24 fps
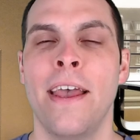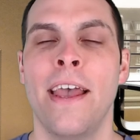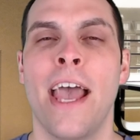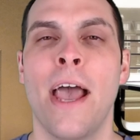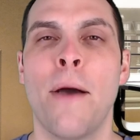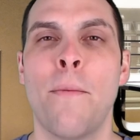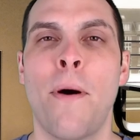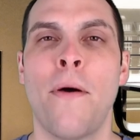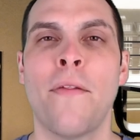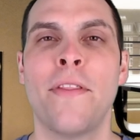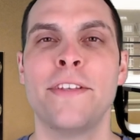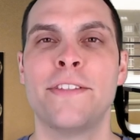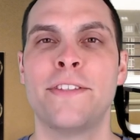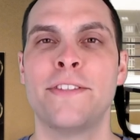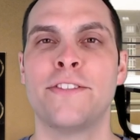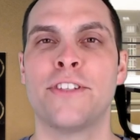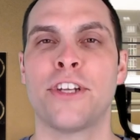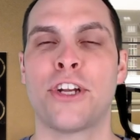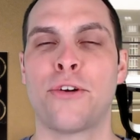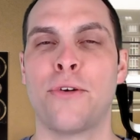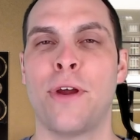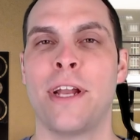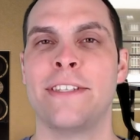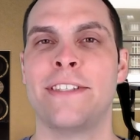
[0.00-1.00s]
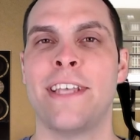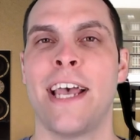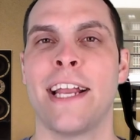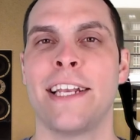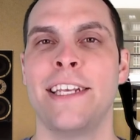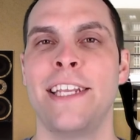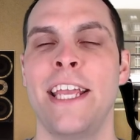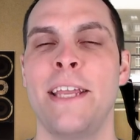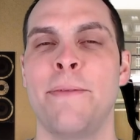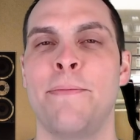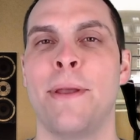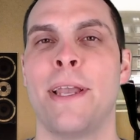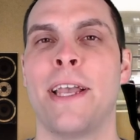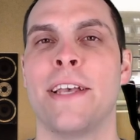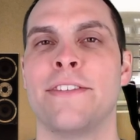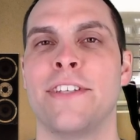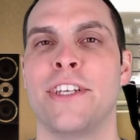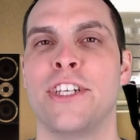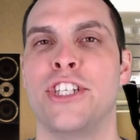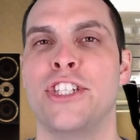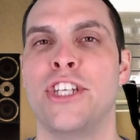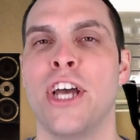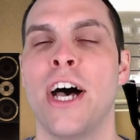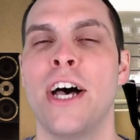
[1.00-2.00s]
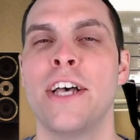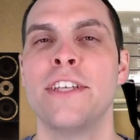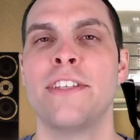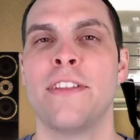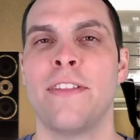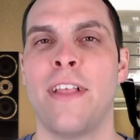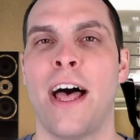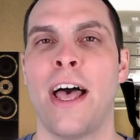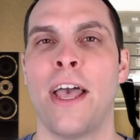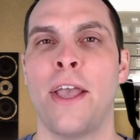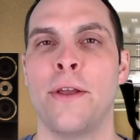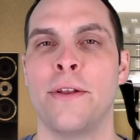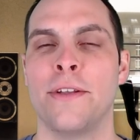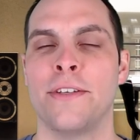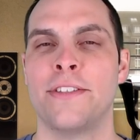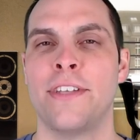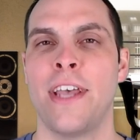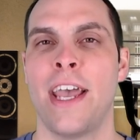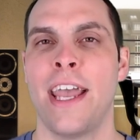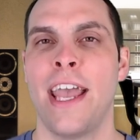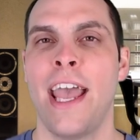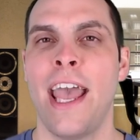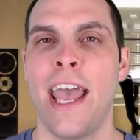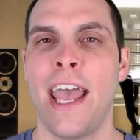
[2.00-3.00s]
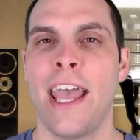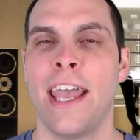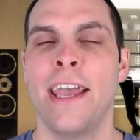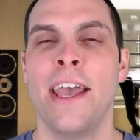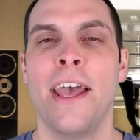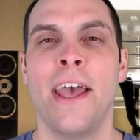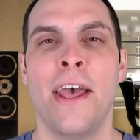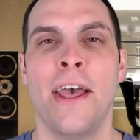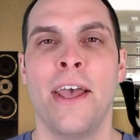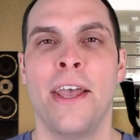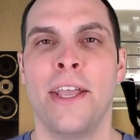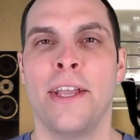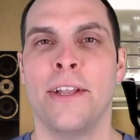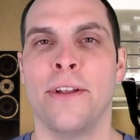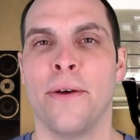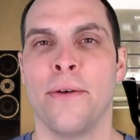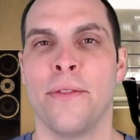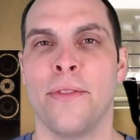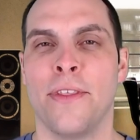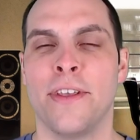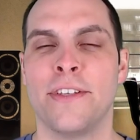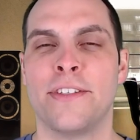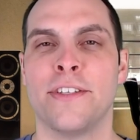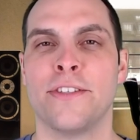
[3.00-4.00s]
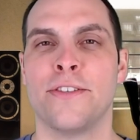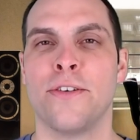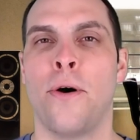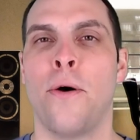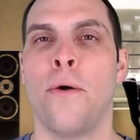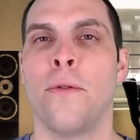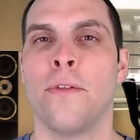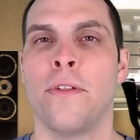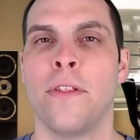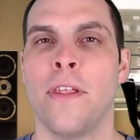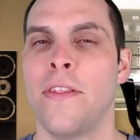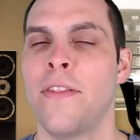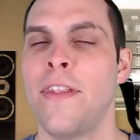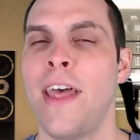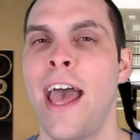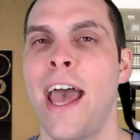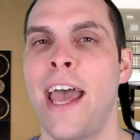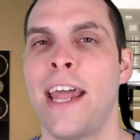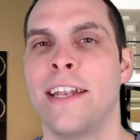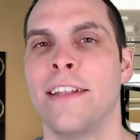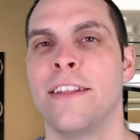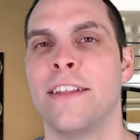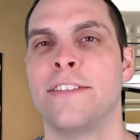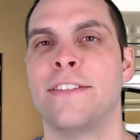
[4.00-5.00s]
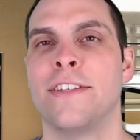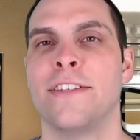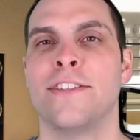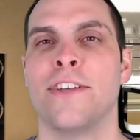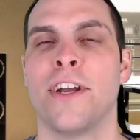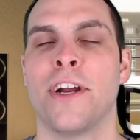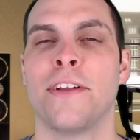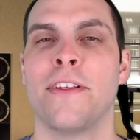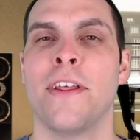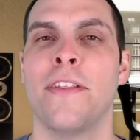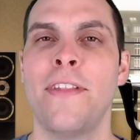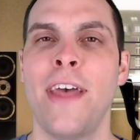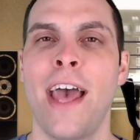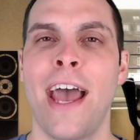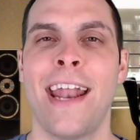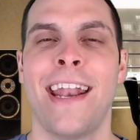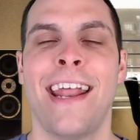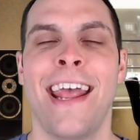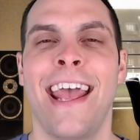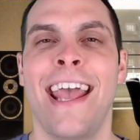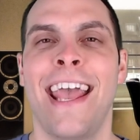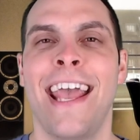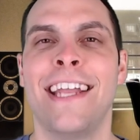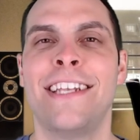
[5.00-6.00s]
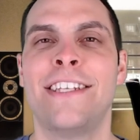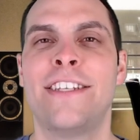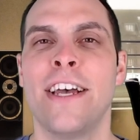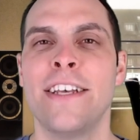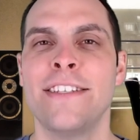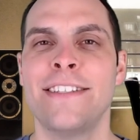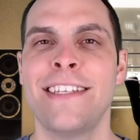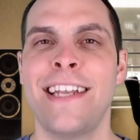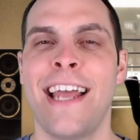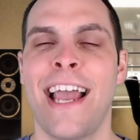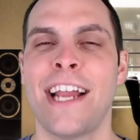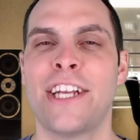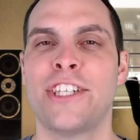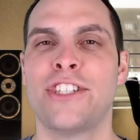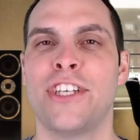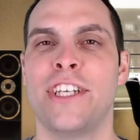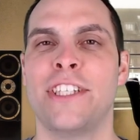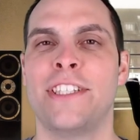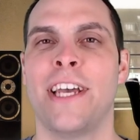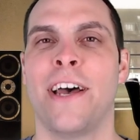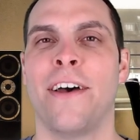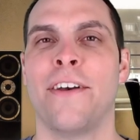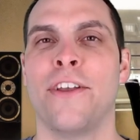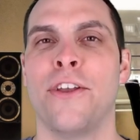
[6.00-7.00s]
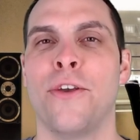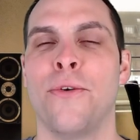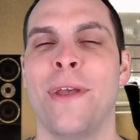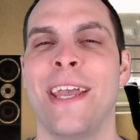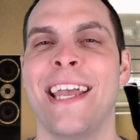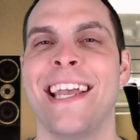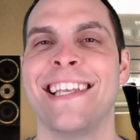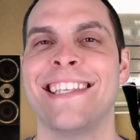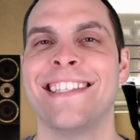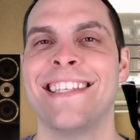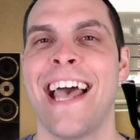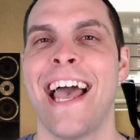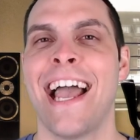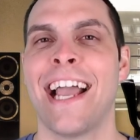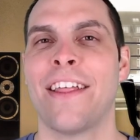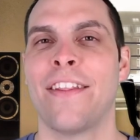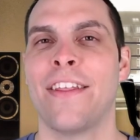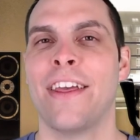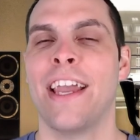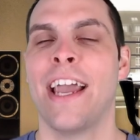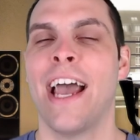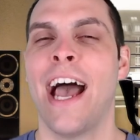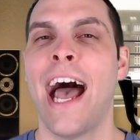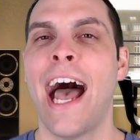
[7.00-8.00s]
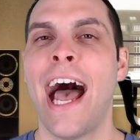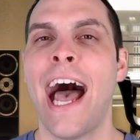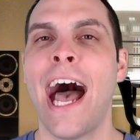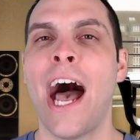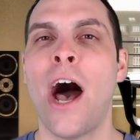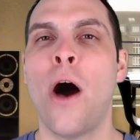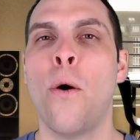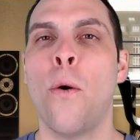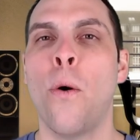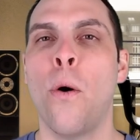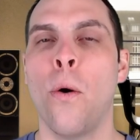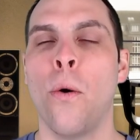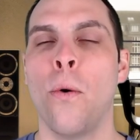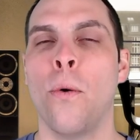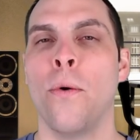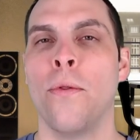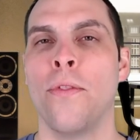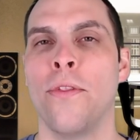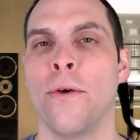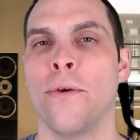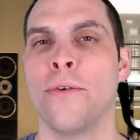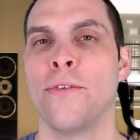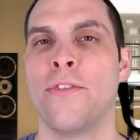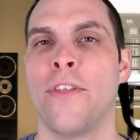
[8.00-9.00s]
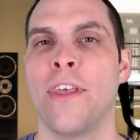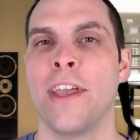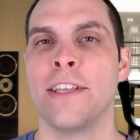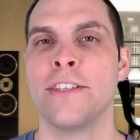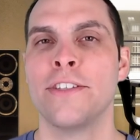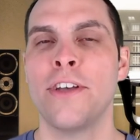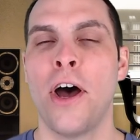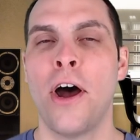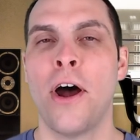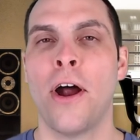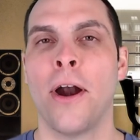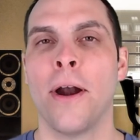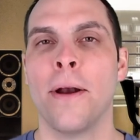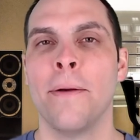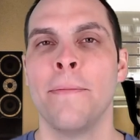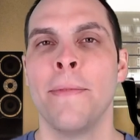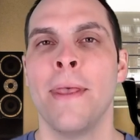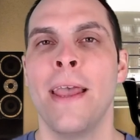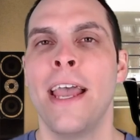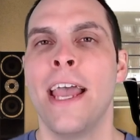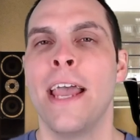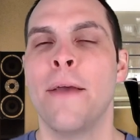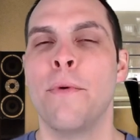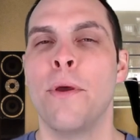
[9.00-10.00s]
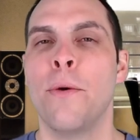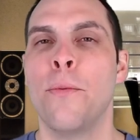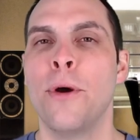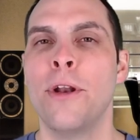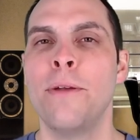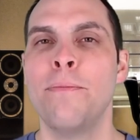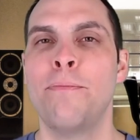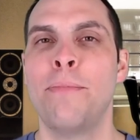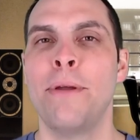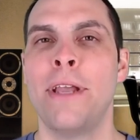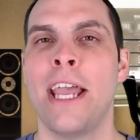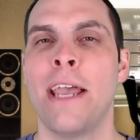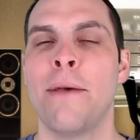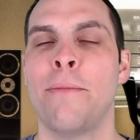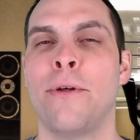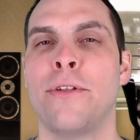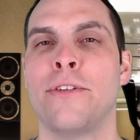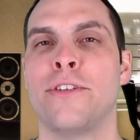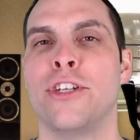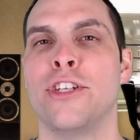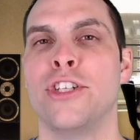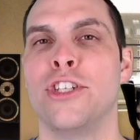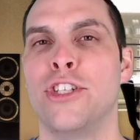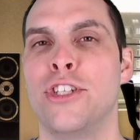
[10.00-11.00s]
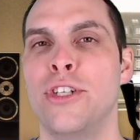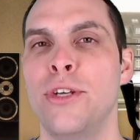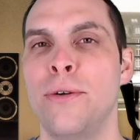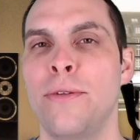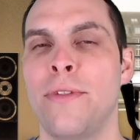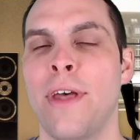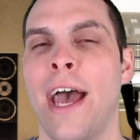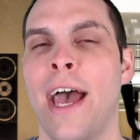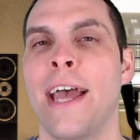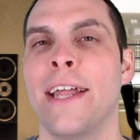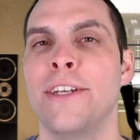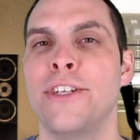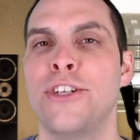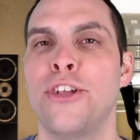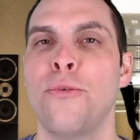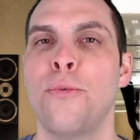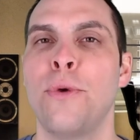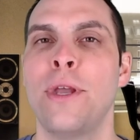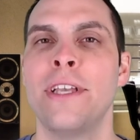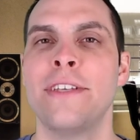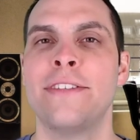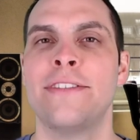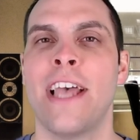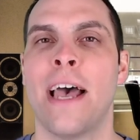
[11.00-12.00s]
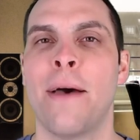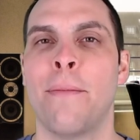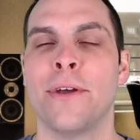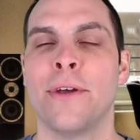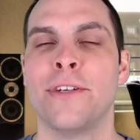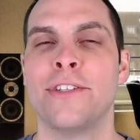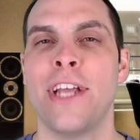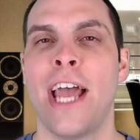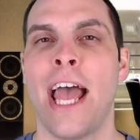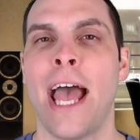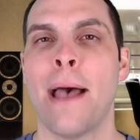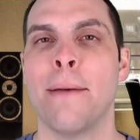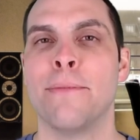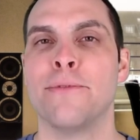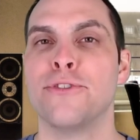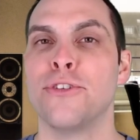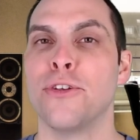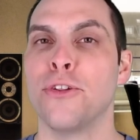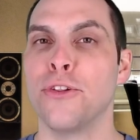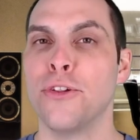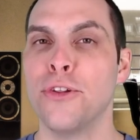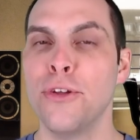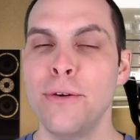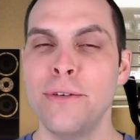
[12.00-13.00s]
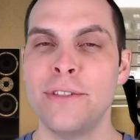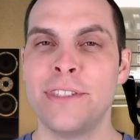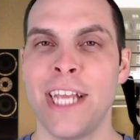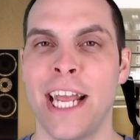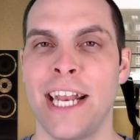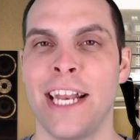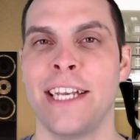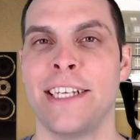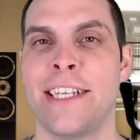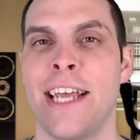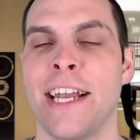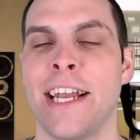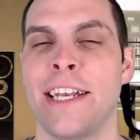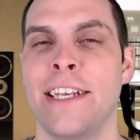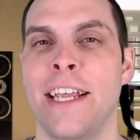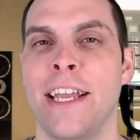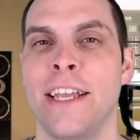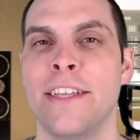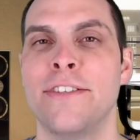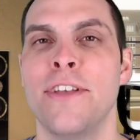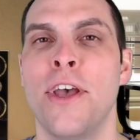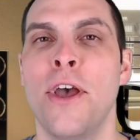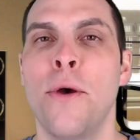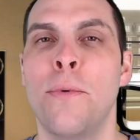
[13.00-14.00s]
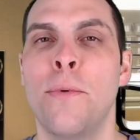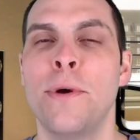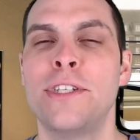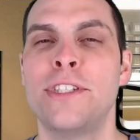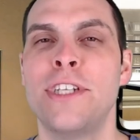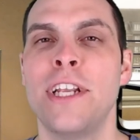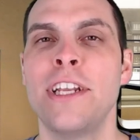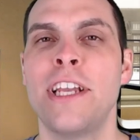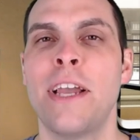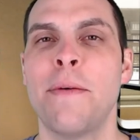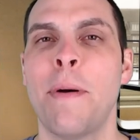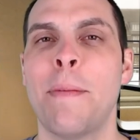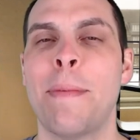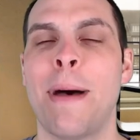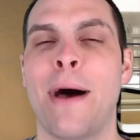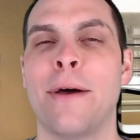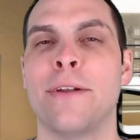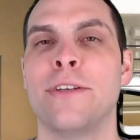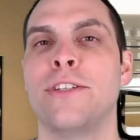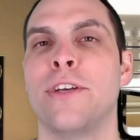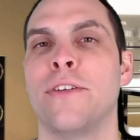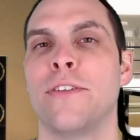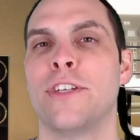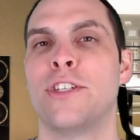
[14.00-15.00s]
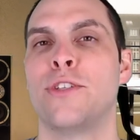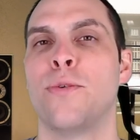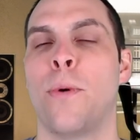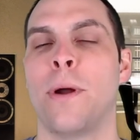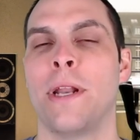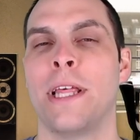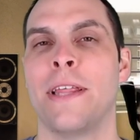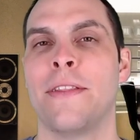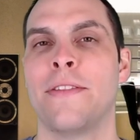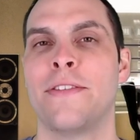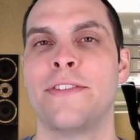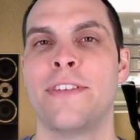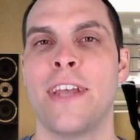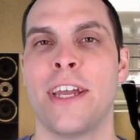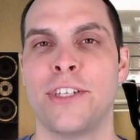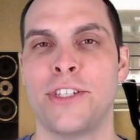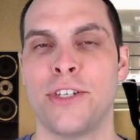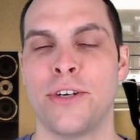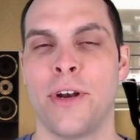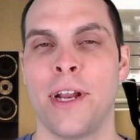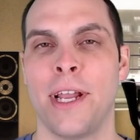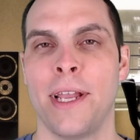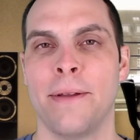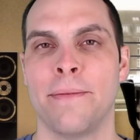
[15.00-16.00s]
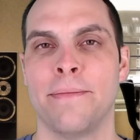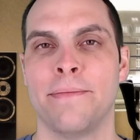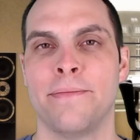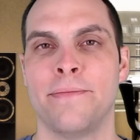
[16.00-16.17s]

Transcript: And while this is a great technique because it does allow you to say, hey, you know, this is older than that and this is younger than that, it doesn't actually tell you exactly how old those things are. And we wouldn't be able to do that until we established absolute dating techniques, which didn't come about until the 20th century.